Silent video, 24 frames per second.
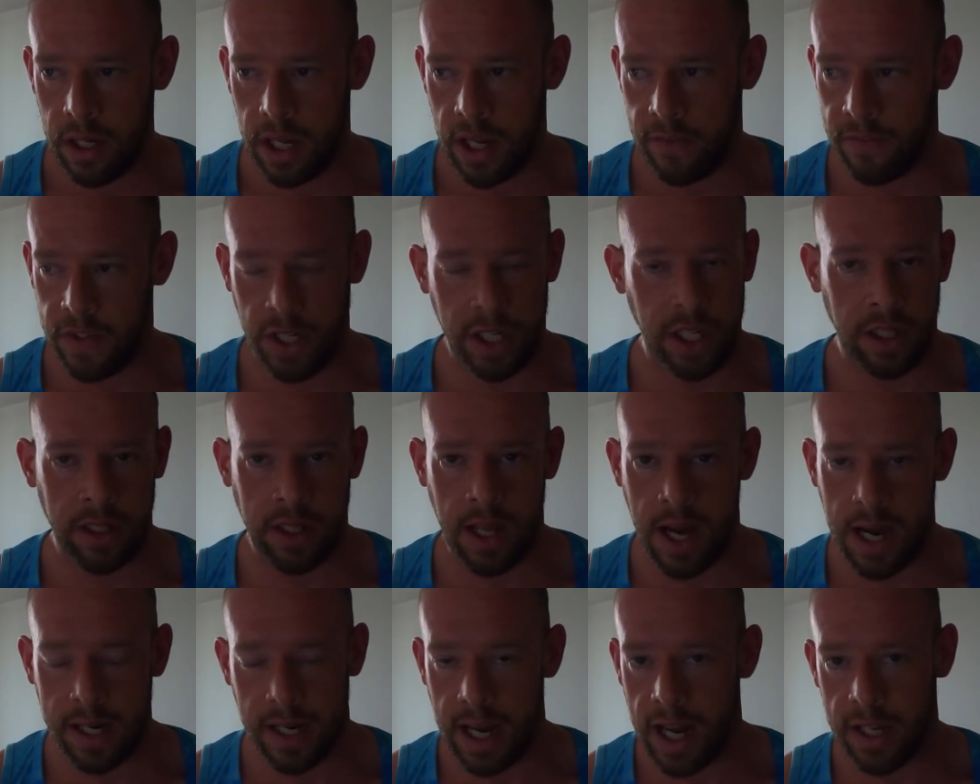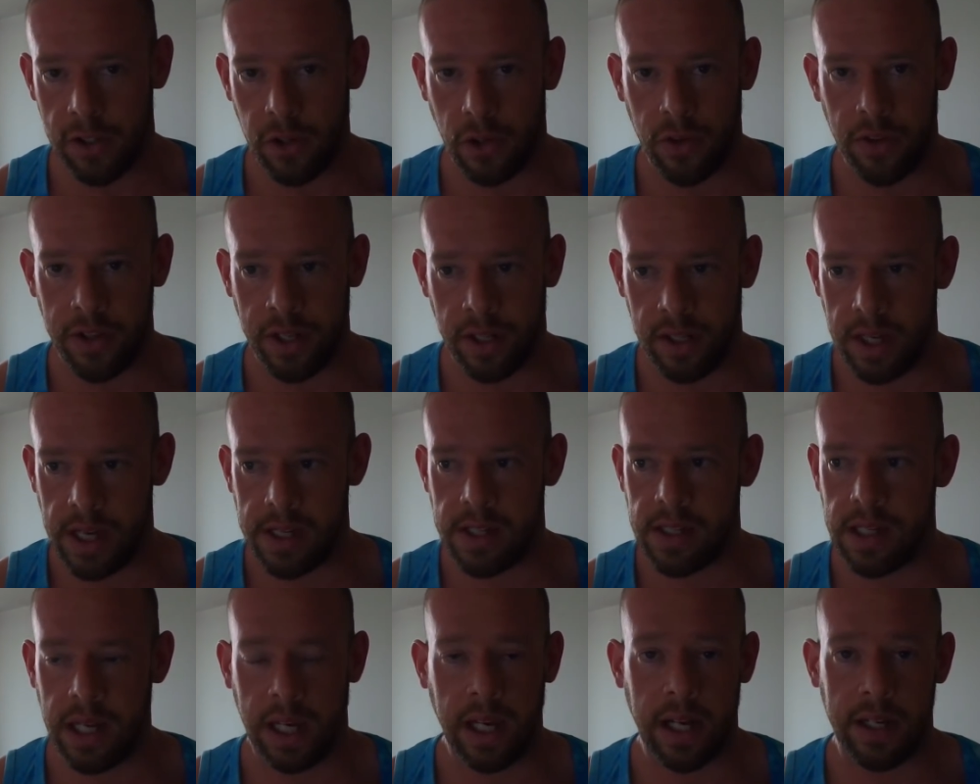if they didn't like it, I don't think
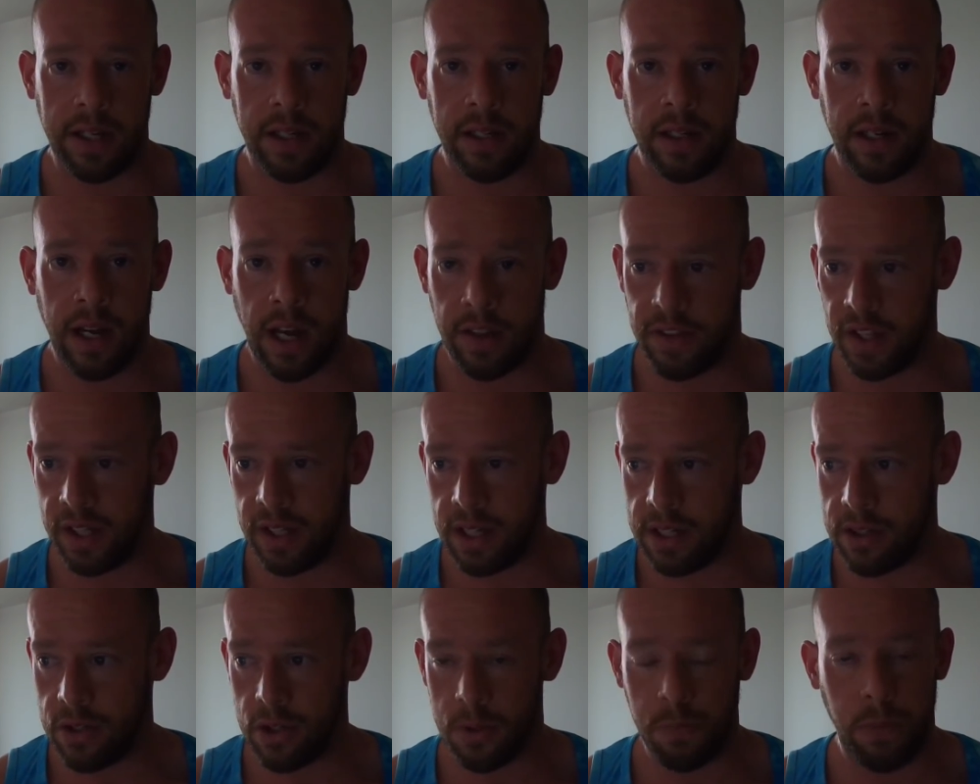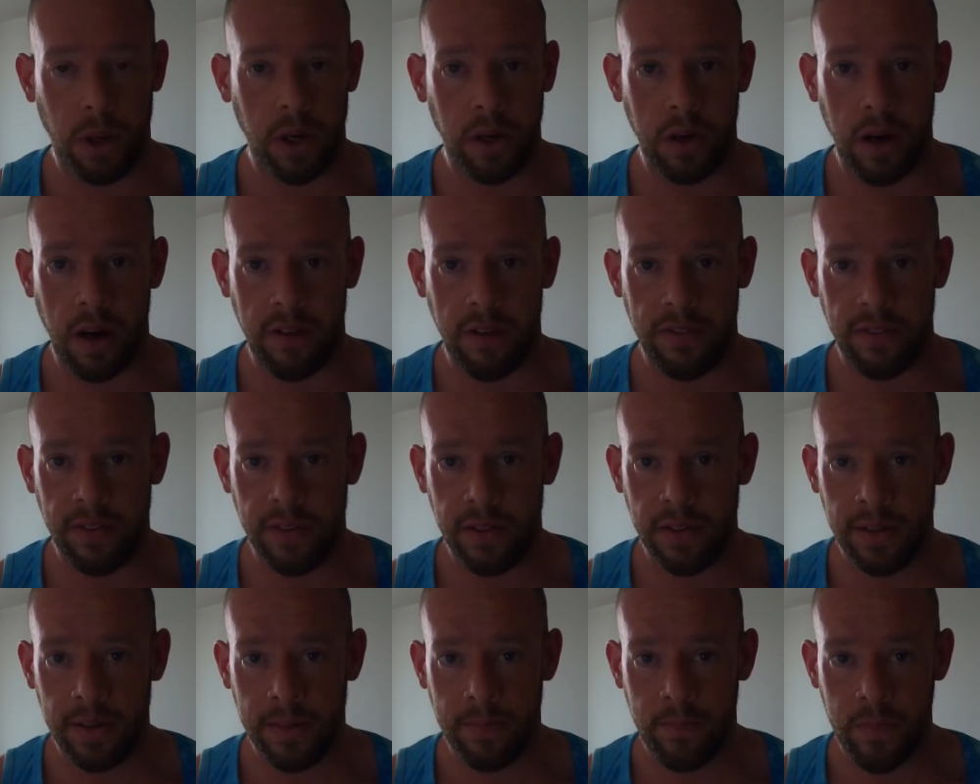they'd stick at it. I think they'd just bugger off,
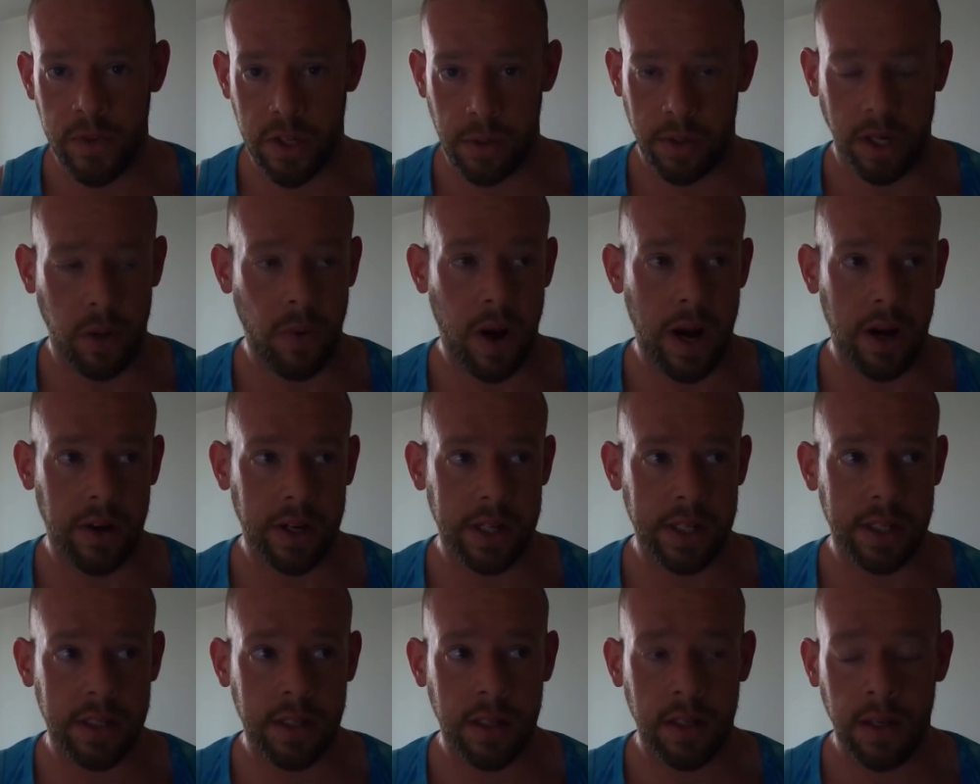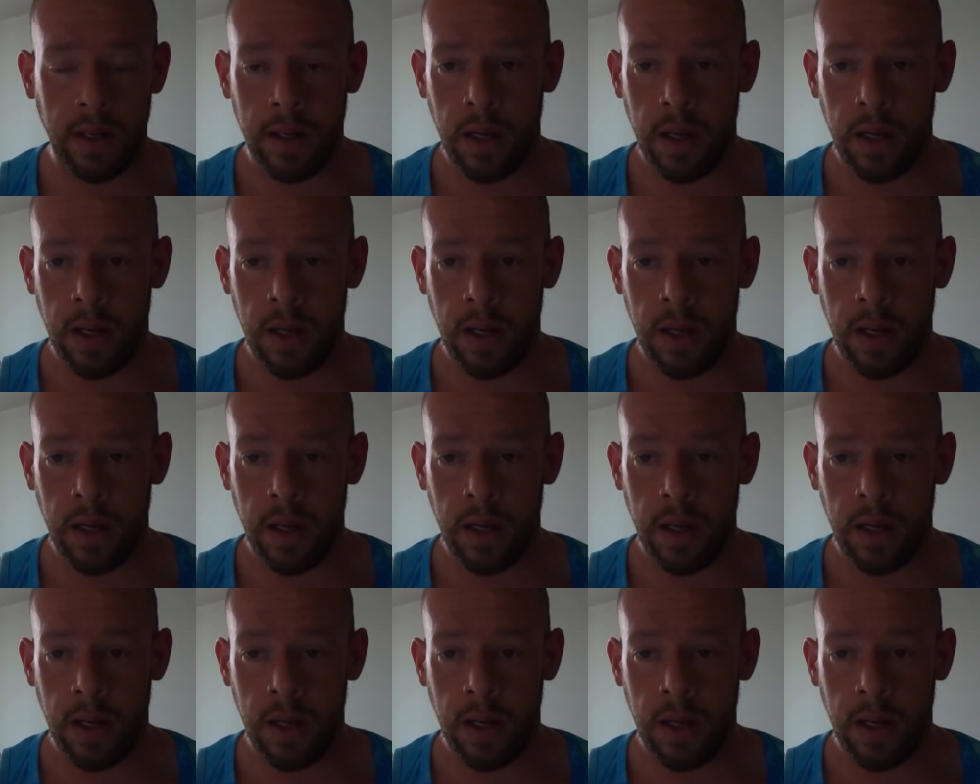to be quite honest.